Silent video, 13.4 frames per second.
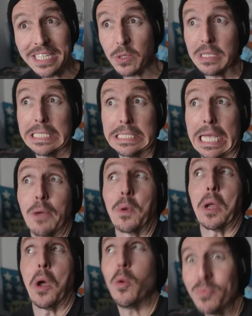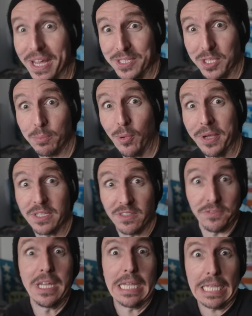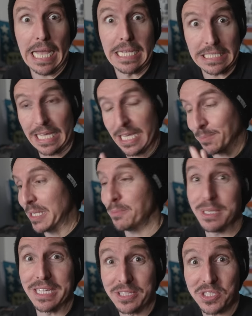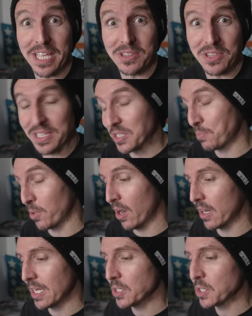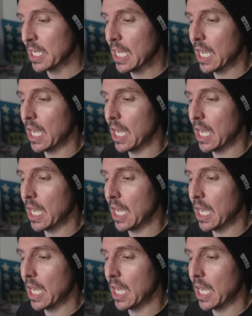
or at least I would hope that's the point of guys like me being sent these products,